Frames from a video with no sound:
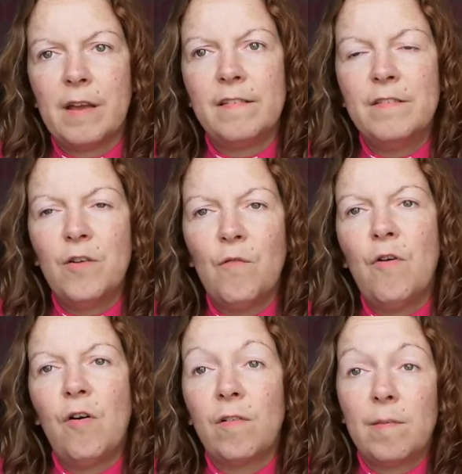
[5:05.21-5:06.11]
It's not
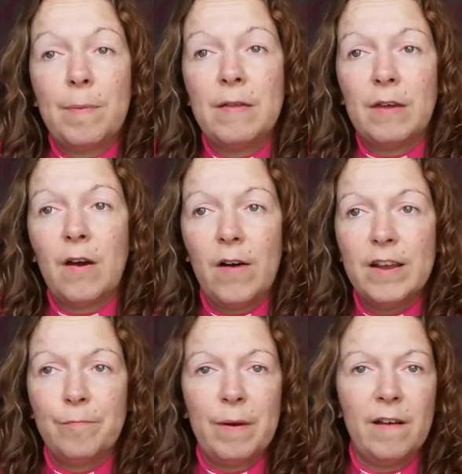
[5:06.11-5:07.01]
wrong to be the
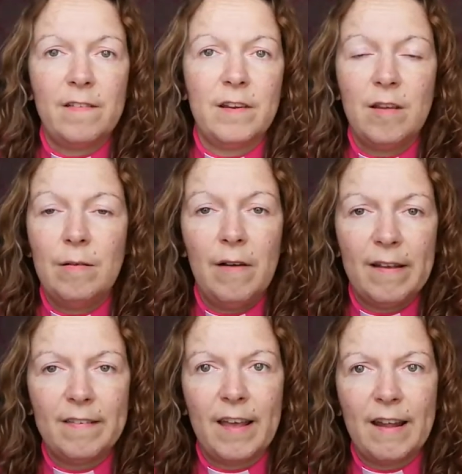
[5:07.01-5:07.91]
kind of person who
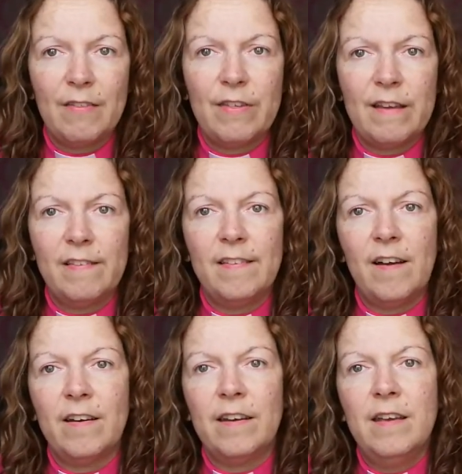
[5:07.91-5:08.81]
likes getting things
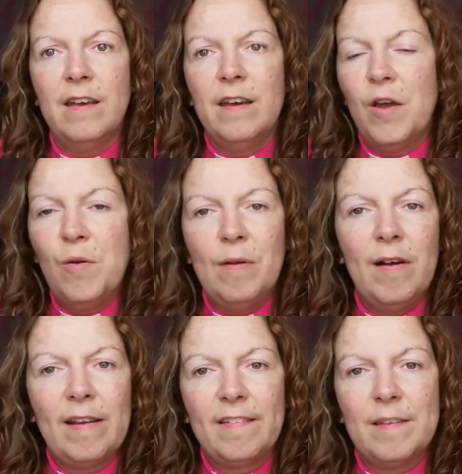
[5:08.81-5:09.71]
done, who
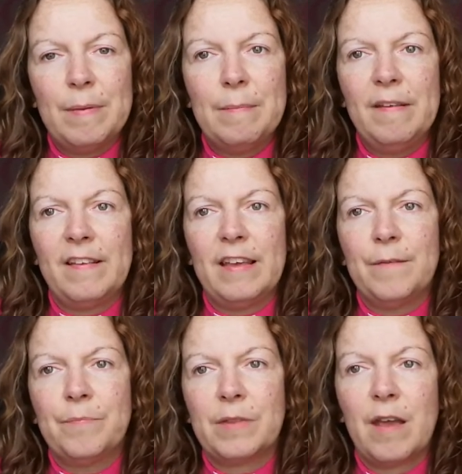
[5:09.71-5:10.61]
likes to be
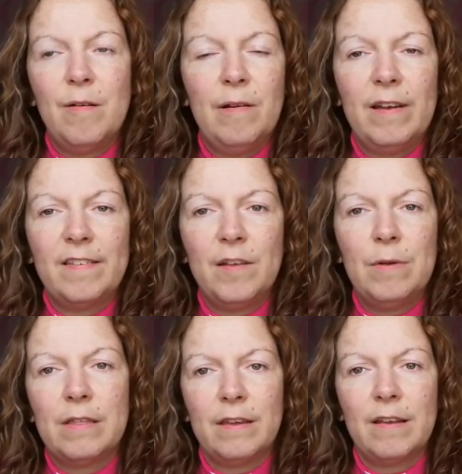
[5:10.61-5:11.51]
busy, who likes
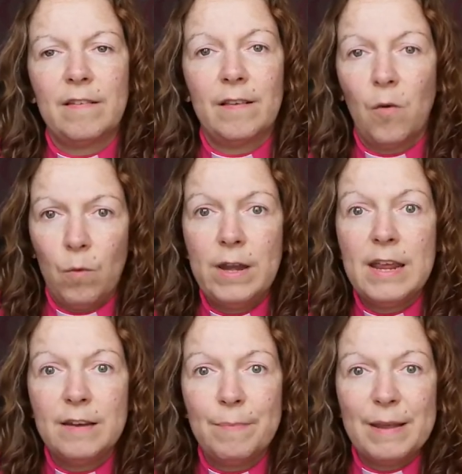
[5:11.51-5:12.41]
doing things. We
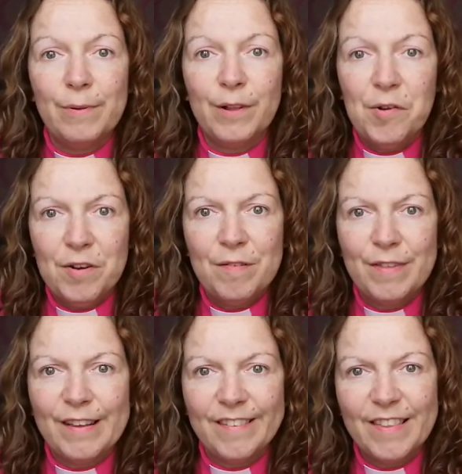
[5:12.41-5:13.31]
need people who do
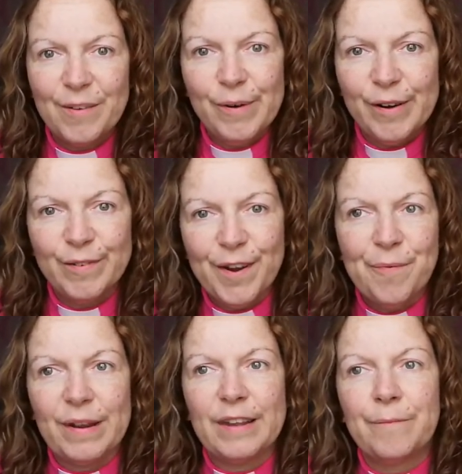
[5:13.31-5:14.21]
things in the world,
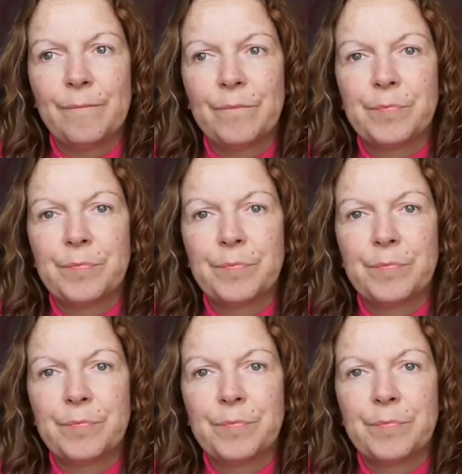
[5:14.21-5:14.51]
don't we?